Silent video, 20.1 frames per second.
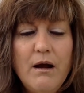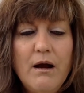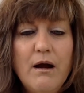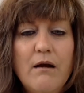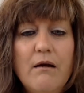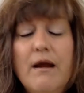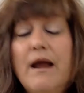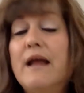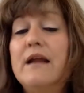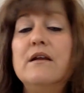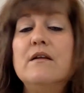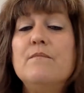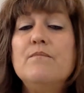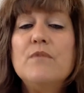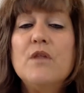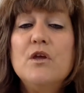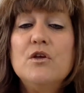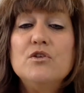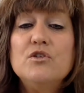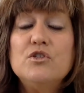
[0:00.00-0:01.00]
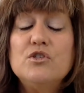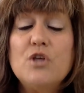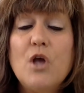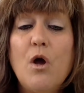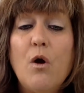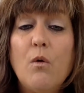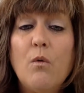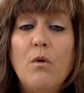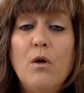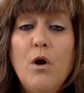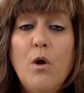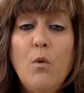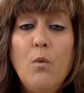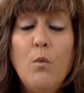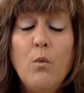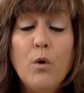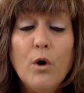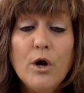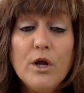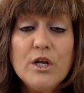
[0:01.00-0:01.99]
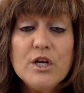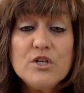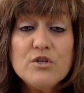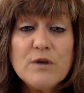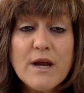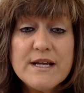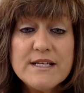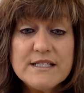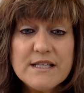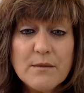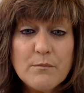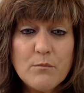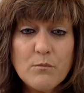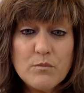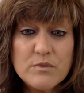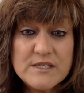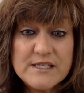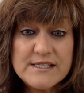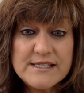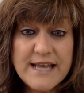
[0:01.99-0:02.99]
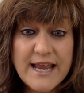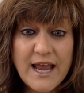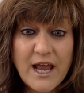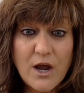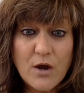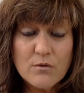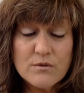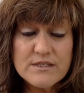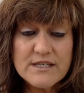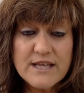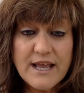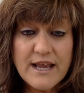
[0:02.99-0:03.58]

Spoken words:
All right, so we're going to try some sounds,